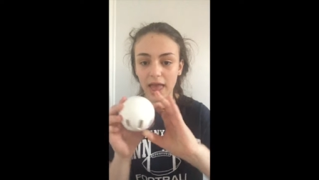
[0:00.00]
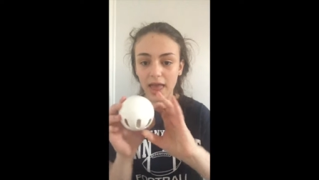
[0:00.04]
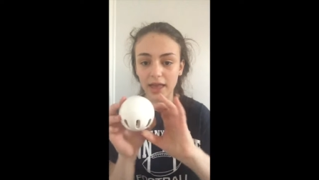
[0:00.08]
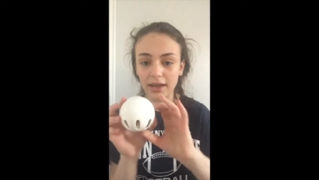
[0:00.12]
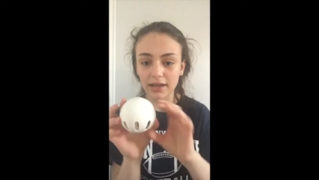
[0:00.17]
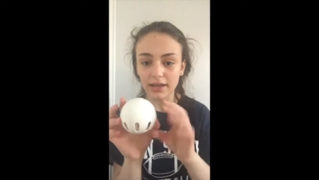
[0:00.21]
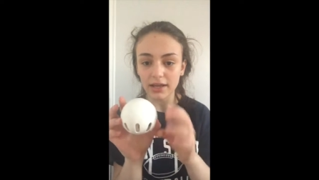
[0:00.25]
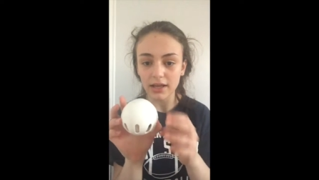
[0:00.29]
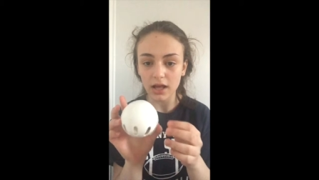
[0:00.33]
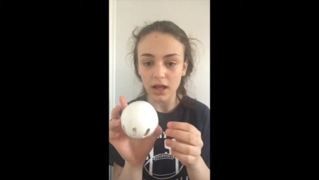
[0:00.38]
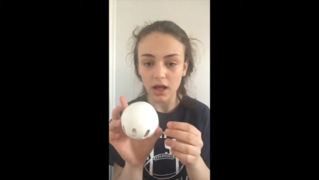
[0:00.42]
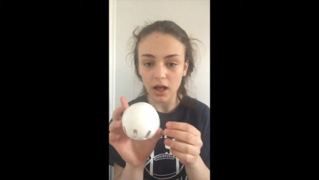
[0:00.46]

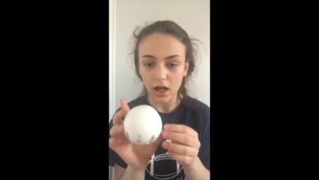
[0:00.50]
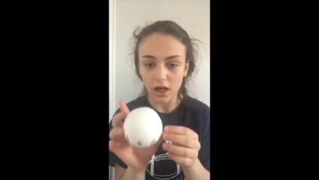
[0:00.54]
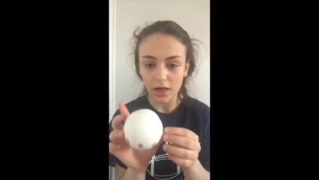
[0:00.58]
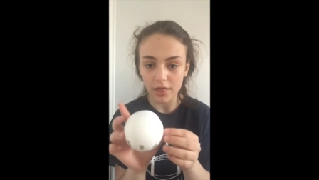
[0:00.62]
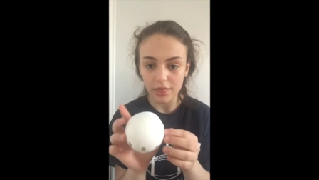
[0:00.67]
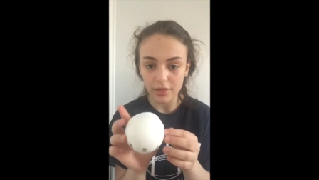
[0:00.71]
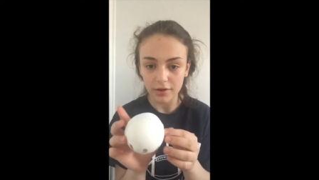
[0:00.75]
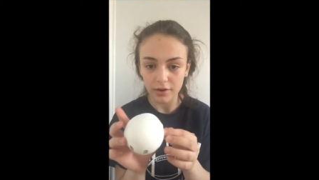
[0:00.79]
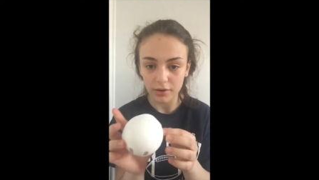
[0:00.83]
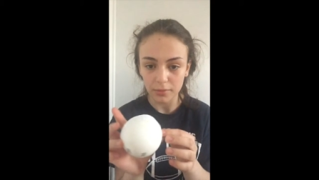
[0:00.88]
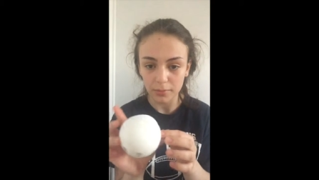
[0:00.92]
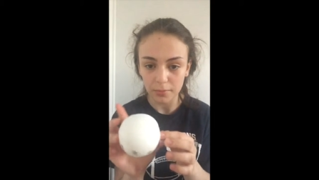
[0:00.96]
any
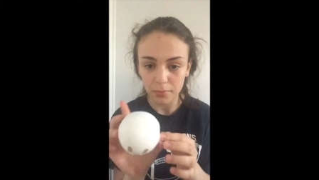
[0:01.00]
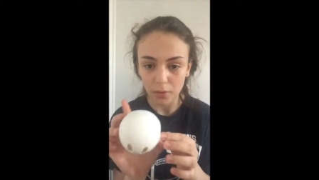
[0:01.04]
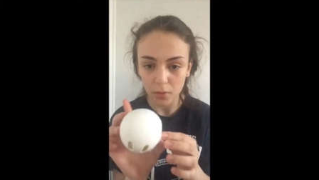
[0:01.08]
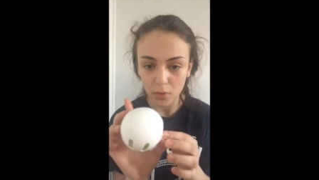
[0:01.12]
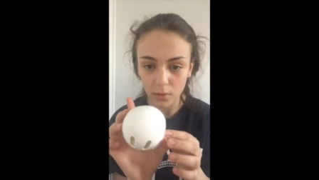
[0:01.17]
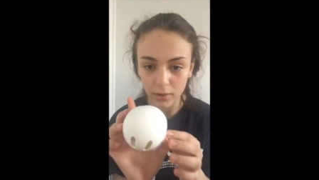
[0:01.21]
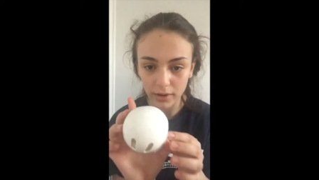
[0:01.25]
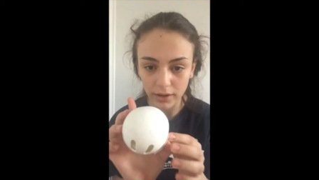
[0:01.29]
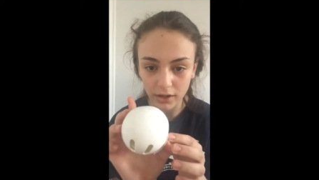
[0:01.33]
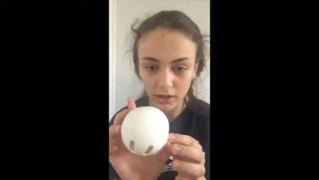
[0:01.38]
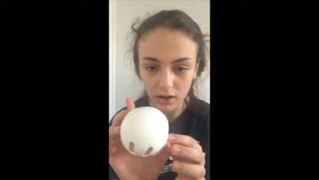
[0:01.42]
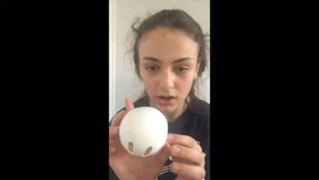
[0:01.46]
other
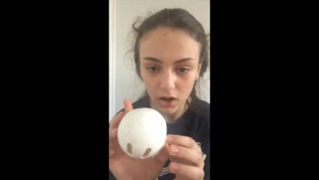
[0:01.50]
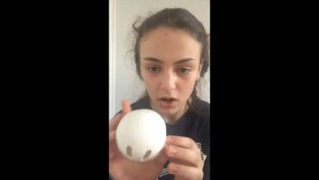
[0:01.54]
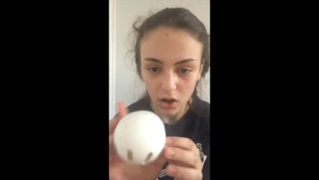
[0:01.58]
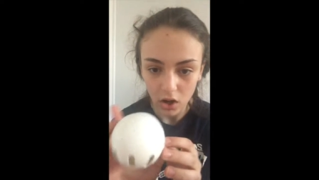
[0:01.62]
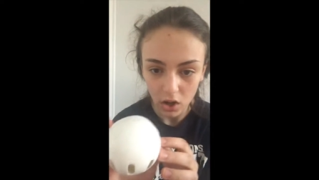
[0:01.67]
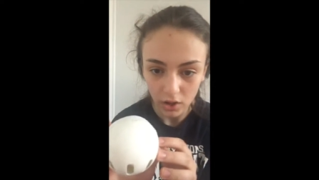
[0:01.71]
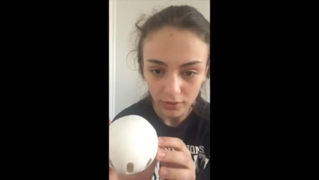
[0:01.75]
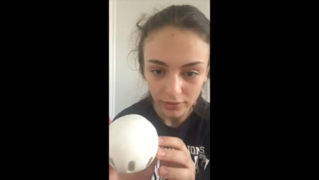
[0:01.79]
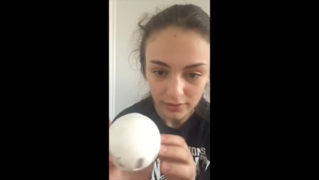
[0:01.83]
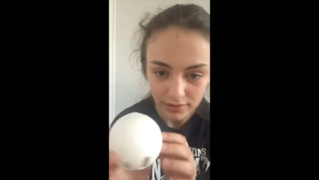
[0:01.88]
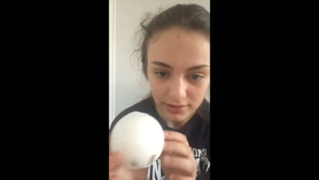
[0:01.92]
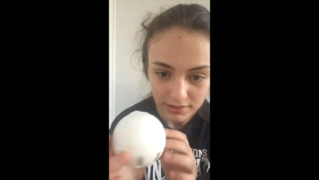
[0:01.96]
point
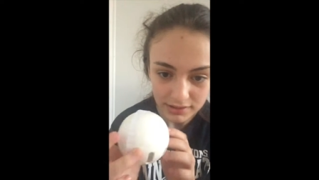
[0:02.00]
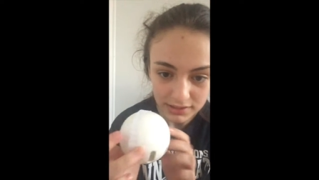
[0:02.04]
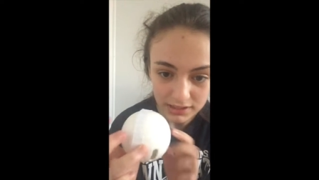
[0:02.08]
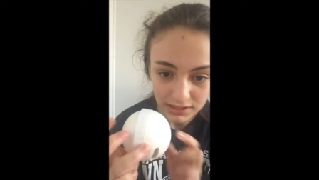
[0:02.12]
on this